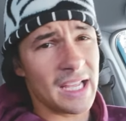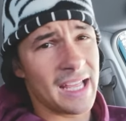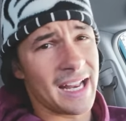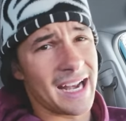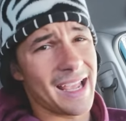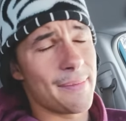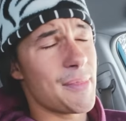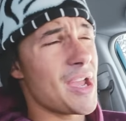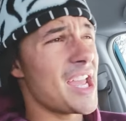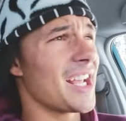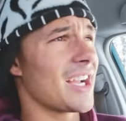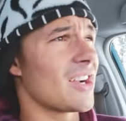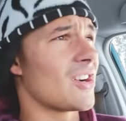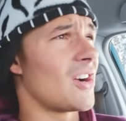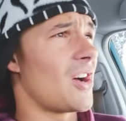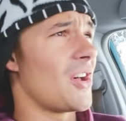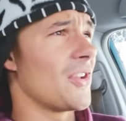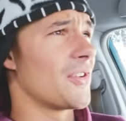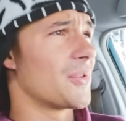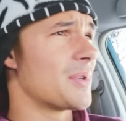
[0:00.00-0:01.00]
And I made a
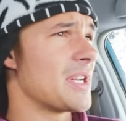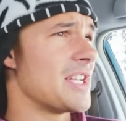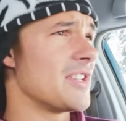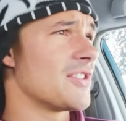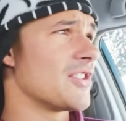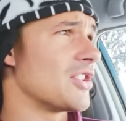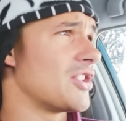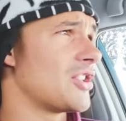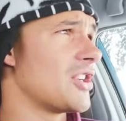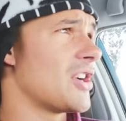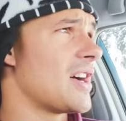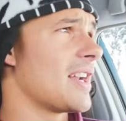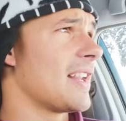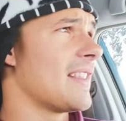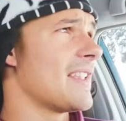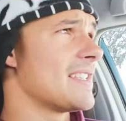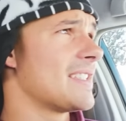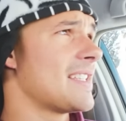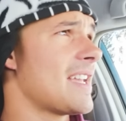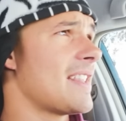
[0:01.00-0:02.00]
call to Reese and Sean
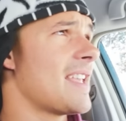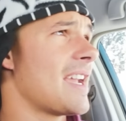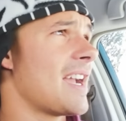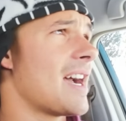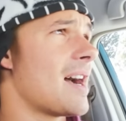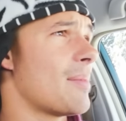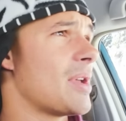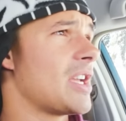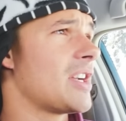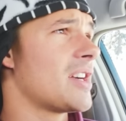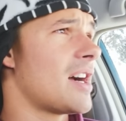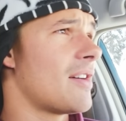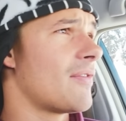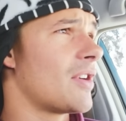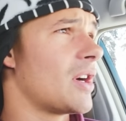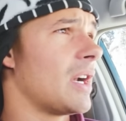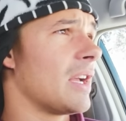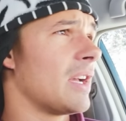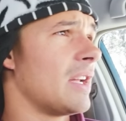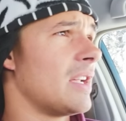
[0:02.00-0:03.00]
and they said they got me
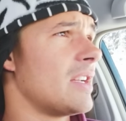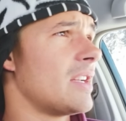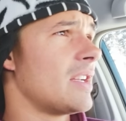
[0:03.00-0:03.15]
covered.